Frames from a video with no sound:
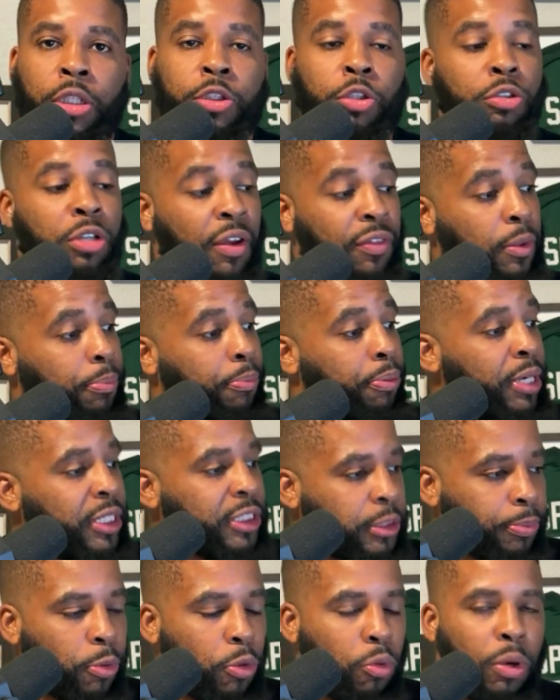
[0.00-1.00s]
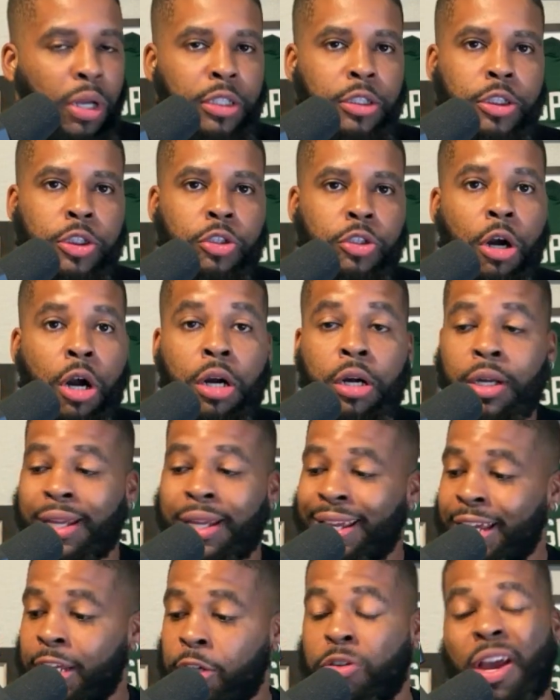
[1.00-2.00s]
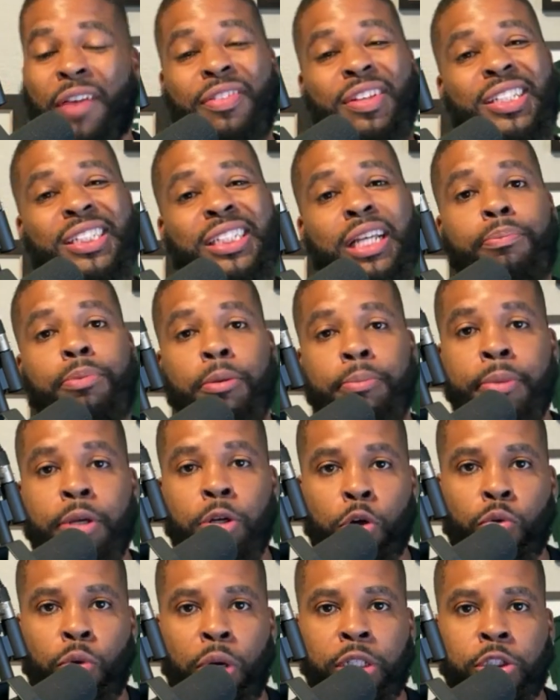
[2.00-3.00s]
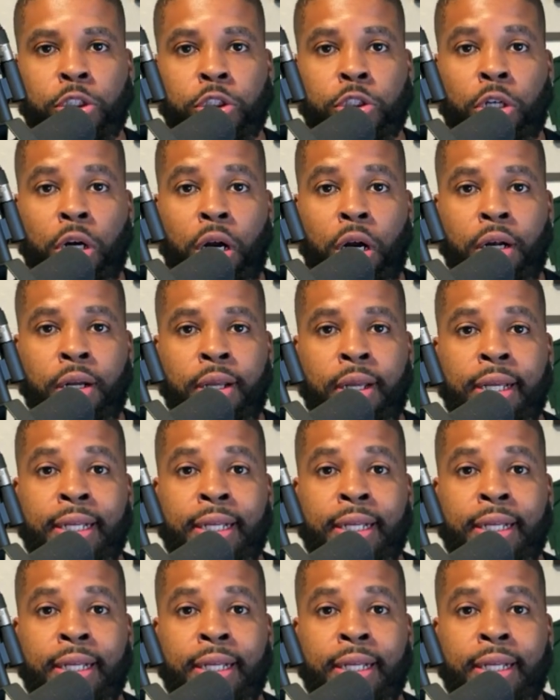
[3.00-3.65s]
So you have the principal registrar, you have the supplemental registrar.